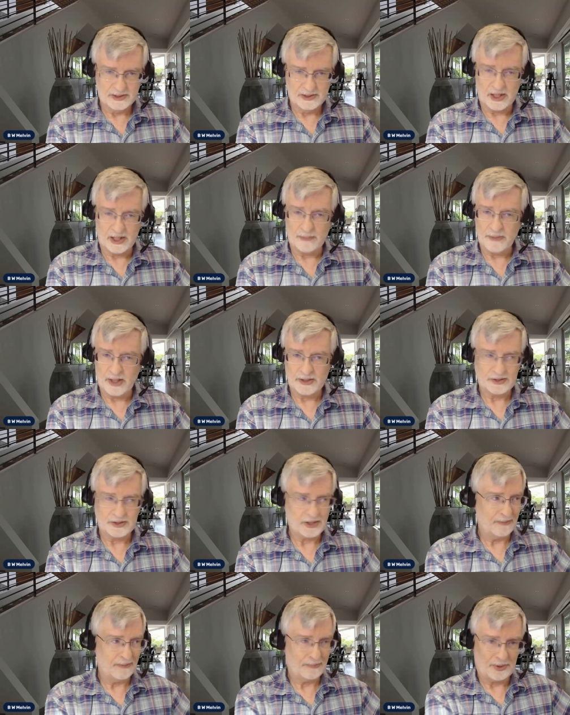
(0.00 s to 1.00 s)
I'm not the
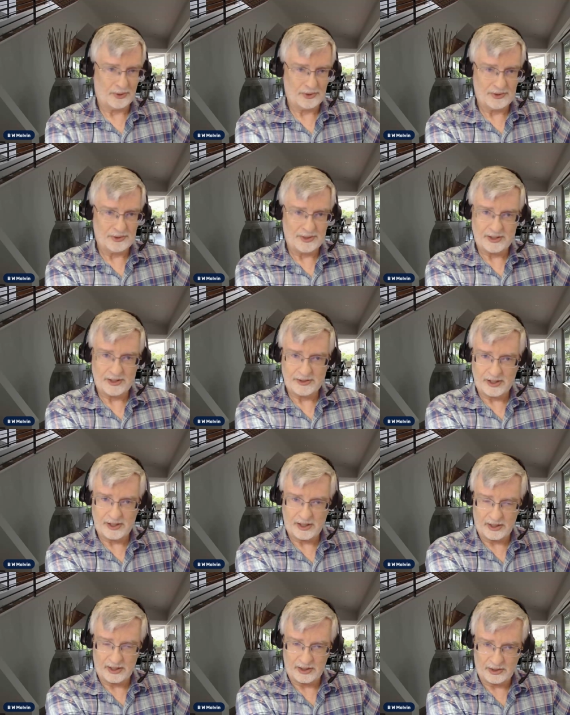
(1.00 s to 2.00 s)
same person as
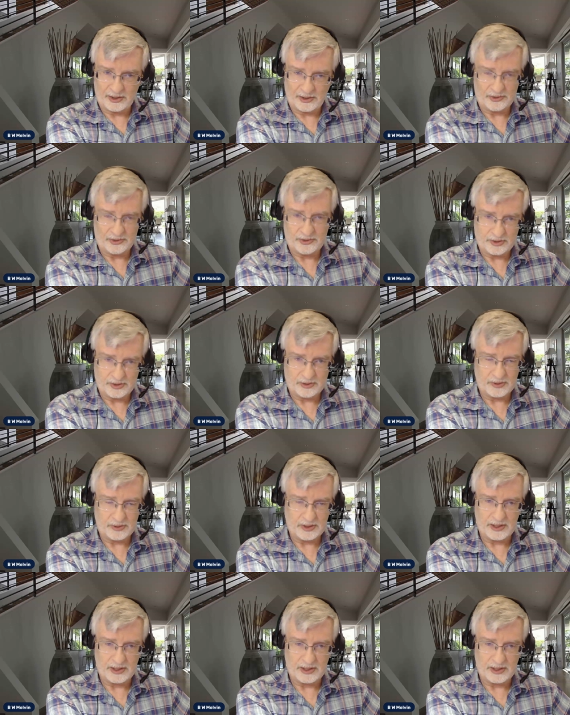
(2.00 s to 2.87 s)
I used to be.